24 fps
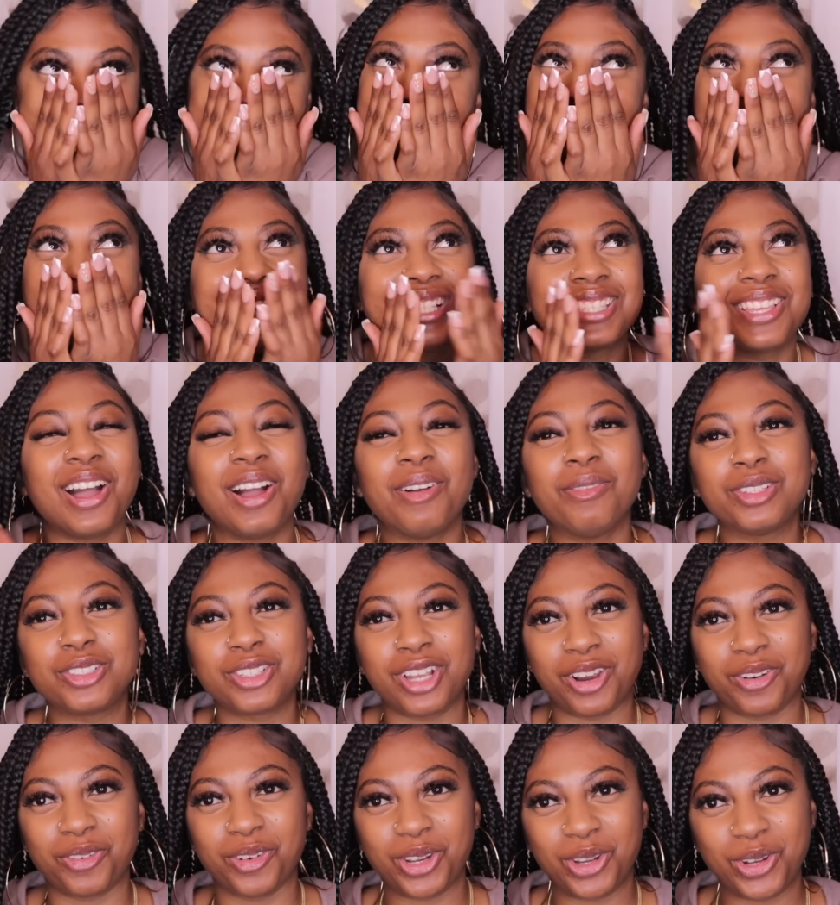so I'm gonna
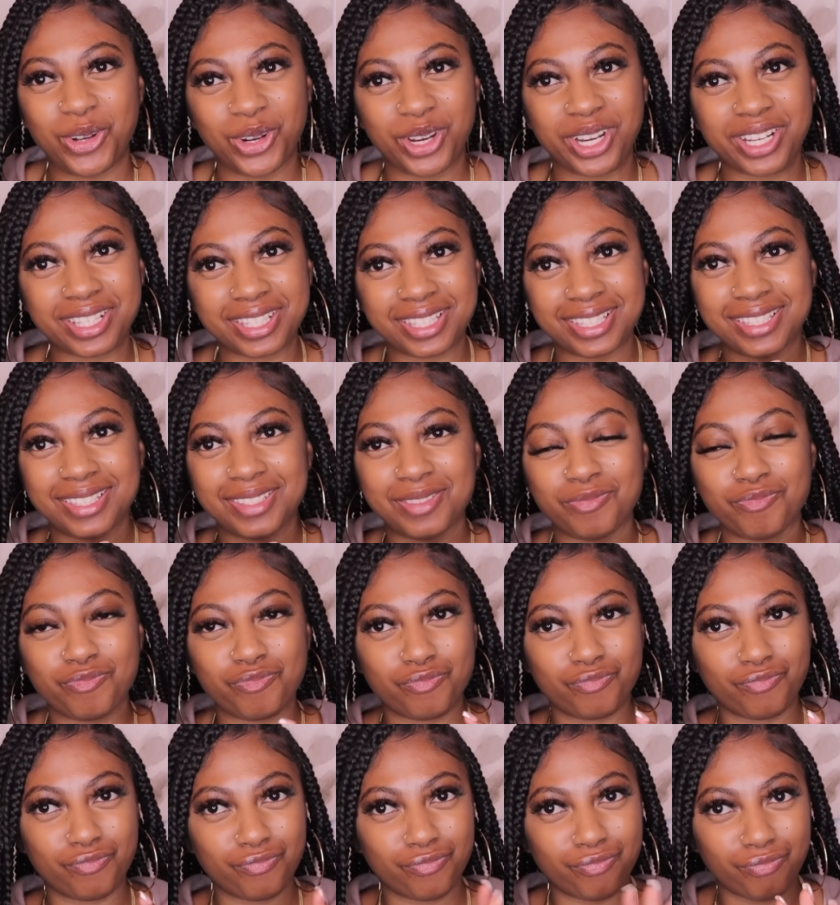try to record
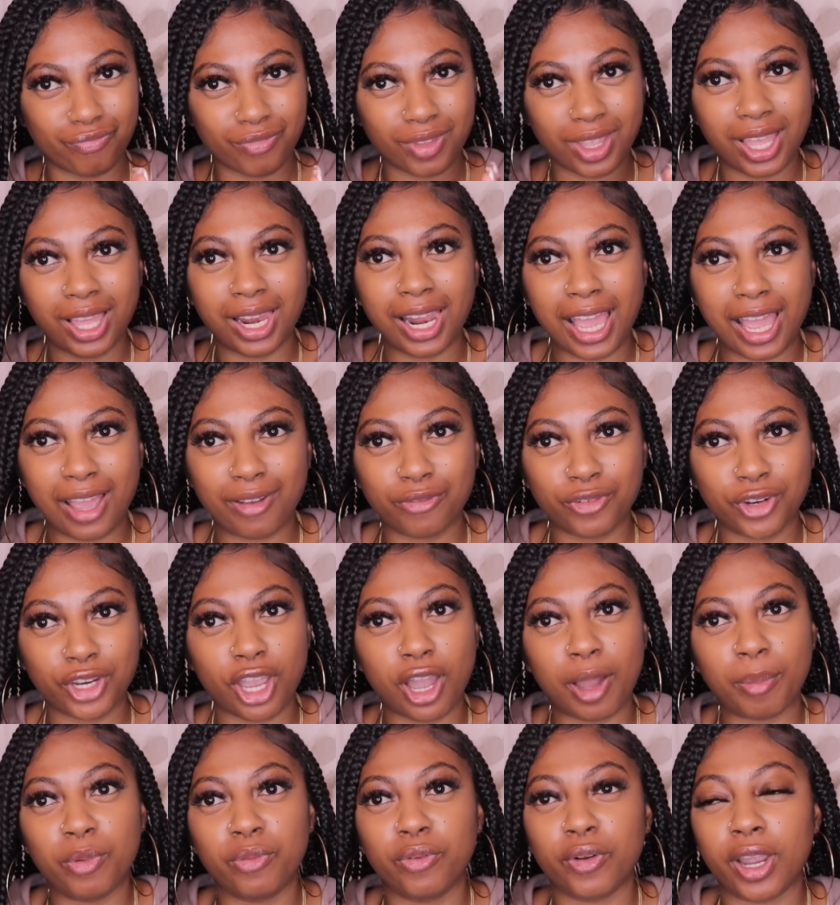a lot for
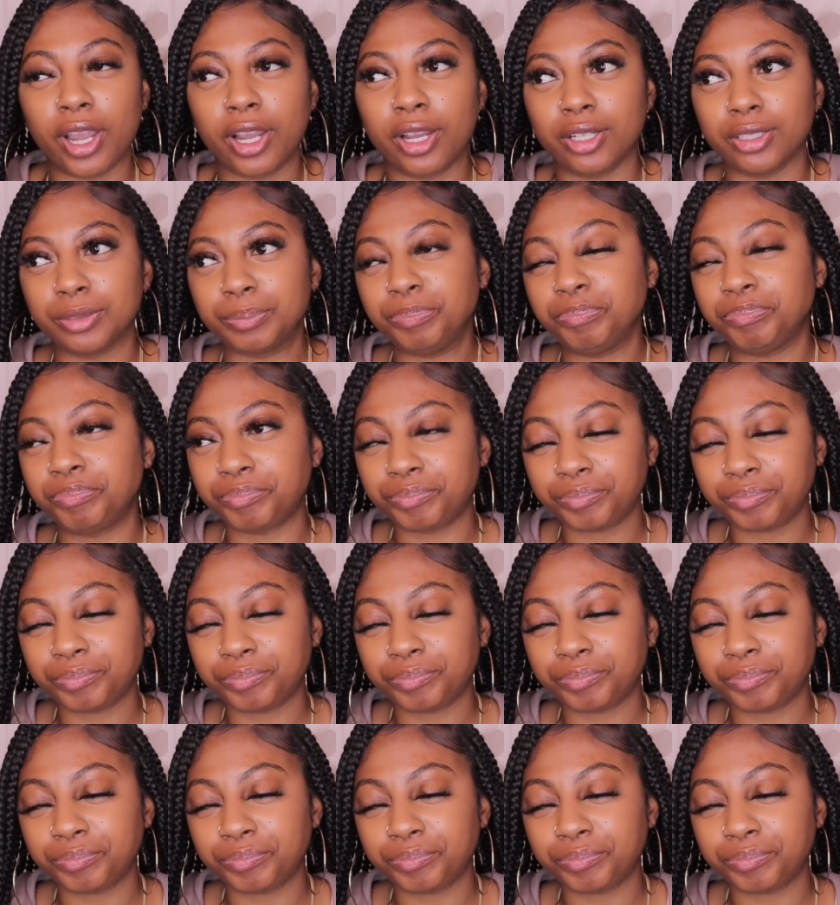y'all before I go.